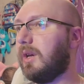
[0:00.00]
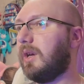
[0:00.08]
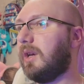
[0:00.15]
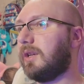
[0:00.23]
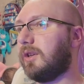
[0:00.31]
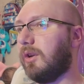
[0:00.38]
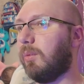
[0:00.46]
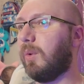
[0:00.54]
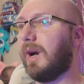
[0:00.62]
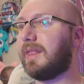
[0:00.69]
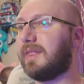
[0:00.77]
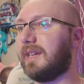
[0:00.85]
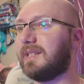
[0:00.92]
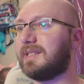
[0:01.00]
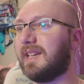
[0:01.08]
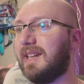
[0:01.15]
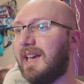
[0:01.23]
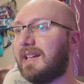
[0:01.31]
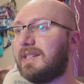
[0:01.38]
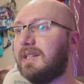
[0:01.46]
you know, where things
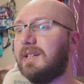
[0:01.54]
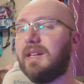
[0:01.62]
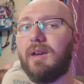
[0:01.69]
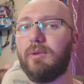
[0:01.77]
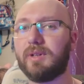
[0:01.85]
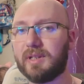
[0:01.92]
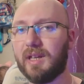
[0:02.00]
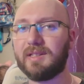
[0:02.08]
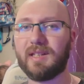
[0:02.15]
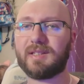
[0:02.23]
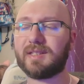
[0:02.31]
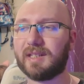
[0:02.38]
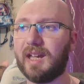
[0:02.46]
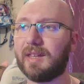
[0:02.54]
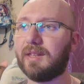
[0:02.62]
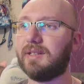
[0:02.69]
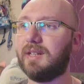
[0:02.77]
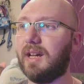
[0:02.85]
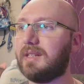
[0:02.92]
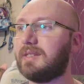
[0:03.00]
connect, it tends to gather
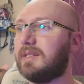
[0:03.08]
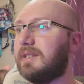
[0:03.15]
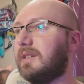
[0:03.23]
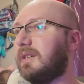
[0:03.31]
dirt.